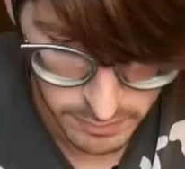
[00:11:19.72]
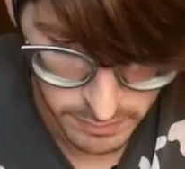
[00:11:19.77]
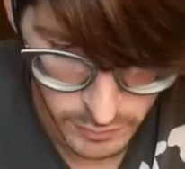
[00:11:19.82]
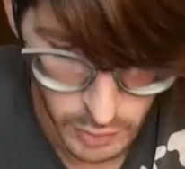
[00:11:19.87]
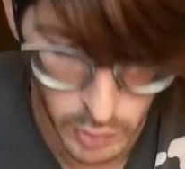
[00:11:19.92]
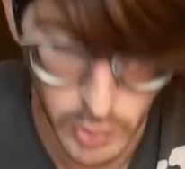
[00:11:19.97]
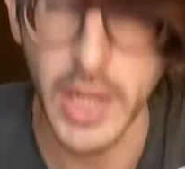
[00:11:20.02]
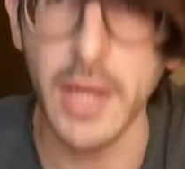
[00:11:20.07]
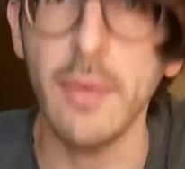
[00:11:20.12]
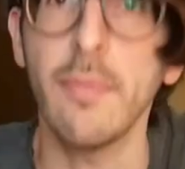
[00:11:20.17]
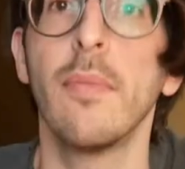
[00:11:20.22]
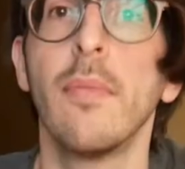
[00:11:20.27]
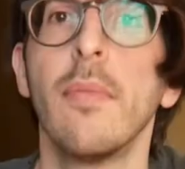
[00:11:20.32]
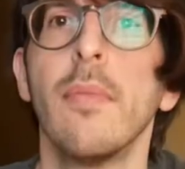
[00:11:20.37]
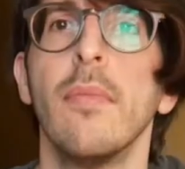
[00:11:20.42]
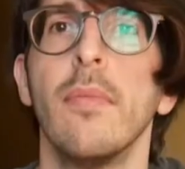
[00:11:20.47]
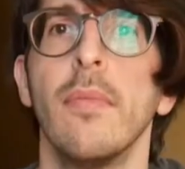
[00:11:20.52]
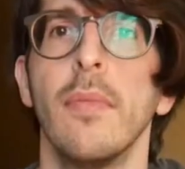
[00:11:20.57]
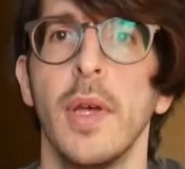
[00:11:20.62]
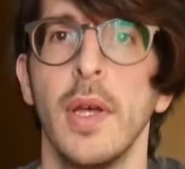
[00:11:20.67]
Okay,
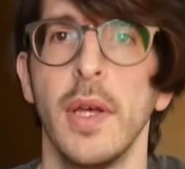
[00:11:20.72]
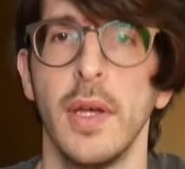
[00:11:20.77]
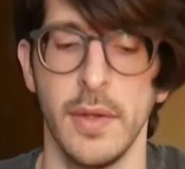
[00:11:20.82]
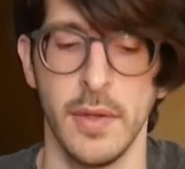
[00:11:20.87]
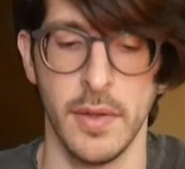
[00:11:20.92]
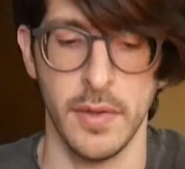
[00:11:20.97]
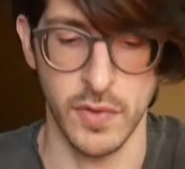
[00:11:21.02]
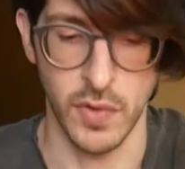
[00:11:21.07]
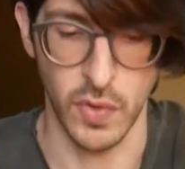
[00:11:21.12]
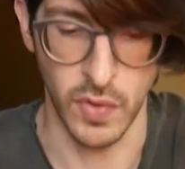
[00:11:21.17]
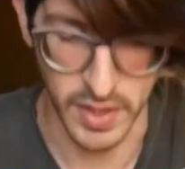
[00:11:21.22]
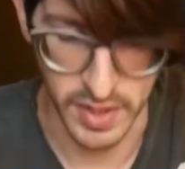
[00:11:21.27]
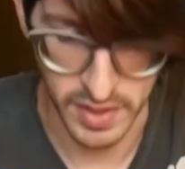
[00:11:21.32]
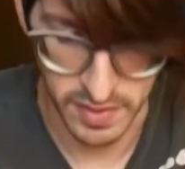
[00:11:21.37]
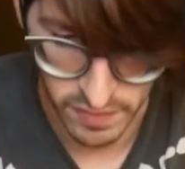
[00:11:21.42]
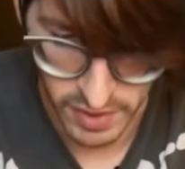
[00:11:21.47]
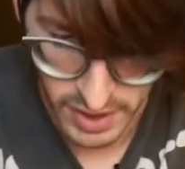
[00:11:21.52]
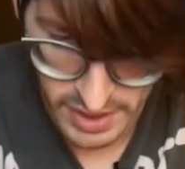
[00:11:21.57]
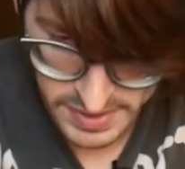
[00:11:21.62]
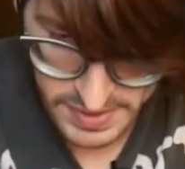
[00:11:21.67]
so the
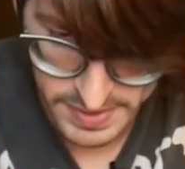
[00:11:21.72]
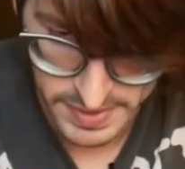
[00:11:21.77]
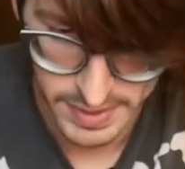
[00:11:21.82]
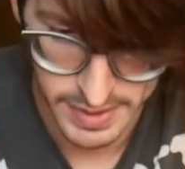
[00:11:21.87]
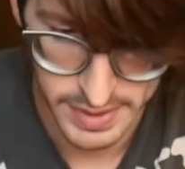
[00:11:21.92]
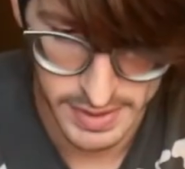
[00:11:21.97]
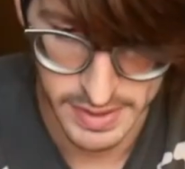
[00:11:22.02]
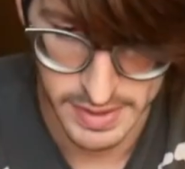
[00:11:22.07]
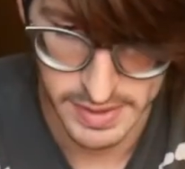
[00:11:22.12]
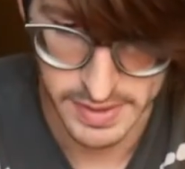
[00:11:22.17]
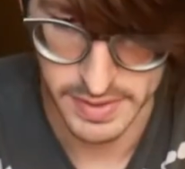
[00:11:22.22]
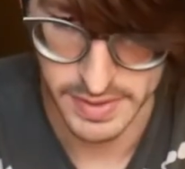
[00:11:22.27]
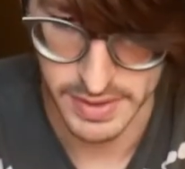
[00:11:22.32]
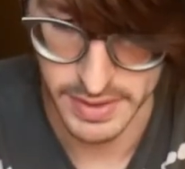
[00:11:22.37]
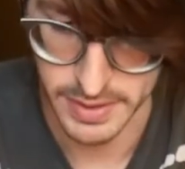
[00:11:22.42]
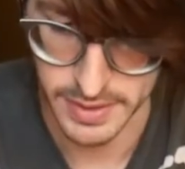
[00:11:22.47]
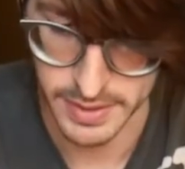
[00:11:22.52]
device is